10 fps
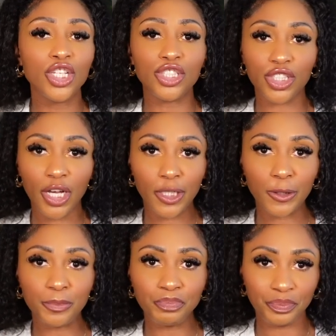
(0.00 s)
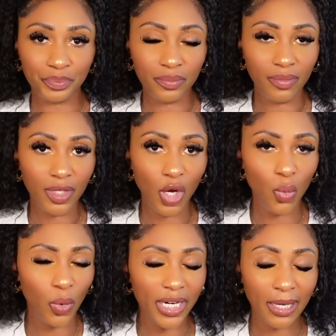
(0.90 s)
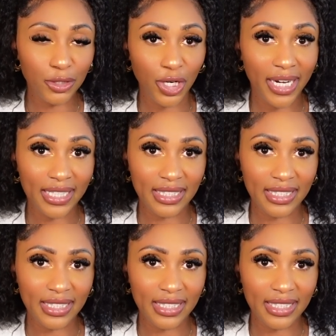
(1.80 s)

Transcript: So what I'm trying